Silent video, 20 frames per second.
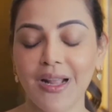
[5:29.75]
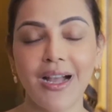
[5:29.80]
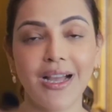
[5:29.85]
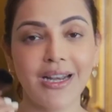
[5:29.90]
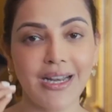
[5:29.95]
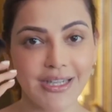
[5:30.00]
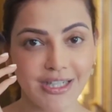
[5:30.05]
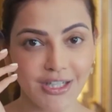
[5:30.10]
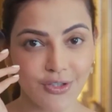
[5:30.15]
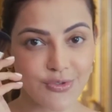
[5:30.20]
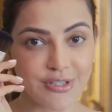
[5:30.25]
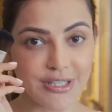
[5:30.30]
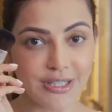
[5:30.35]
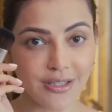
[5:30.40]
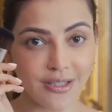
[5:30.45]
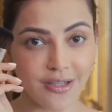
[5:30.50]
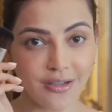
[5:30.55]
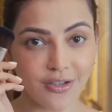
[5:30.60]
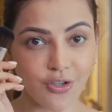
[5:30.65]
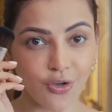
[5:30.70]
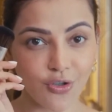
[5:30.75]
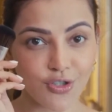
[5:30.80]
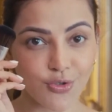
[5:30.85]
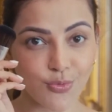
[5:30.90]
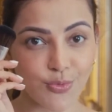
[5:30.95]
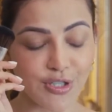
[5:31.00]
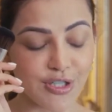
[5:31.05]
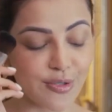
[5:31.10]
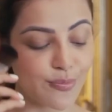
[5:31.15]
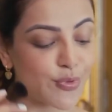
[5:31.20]
I like using a
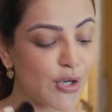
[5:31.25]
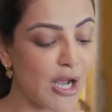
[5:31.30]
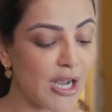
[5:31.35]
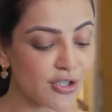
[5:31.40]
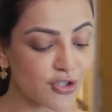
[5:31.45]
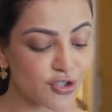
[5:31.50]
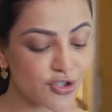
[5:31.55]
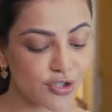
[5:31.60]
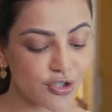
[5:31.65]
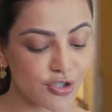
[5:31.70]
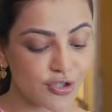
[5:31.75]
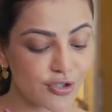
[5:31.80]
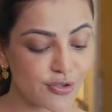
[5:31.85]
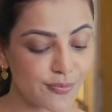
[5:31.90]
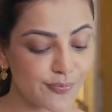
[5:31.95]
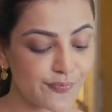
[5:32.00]
contouring brush.